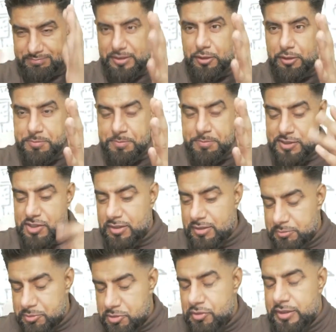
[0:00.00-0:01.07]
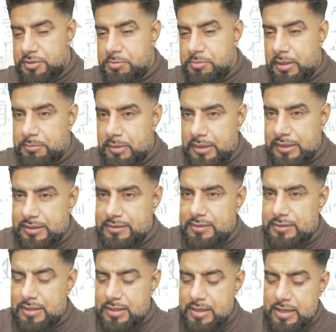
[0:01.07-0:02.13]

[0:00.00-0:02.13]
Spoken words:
His picture comes straight to my mind.